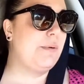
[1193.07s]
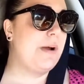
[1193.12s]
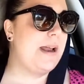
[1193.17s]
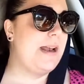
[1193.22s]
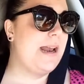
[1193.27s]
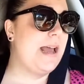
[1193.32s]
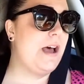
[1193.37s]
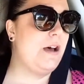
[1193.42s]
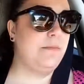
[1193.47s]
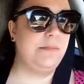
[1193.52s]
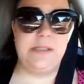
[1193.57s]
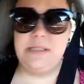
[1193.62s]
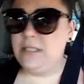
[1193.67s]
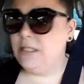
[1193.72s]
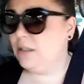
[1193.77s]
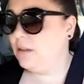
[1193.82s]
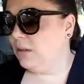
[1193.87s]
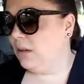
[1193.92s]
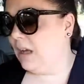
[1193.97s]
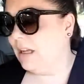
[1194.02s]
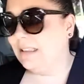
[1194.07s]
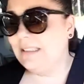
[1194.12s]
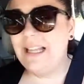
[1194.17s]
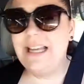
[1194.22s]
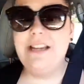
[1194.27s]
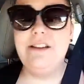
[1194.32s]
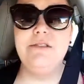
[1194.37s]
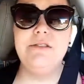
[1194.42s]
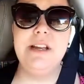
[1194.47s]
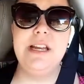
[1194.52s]
So right now I'm still
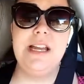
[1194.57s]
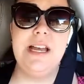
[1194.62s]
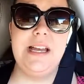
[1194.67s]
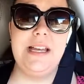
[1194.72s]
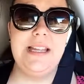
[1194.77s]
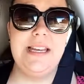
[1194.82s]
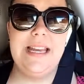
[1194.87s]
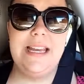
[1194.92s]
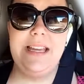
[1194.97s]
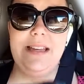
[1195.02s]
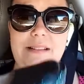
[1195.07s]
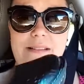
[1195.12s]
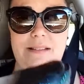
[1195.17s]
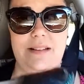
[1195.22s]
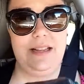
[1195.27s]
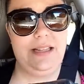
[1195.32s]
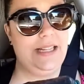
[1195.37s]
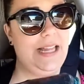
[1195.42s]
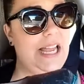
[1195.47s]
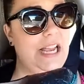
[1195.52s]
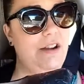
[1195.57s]
Allegra in it.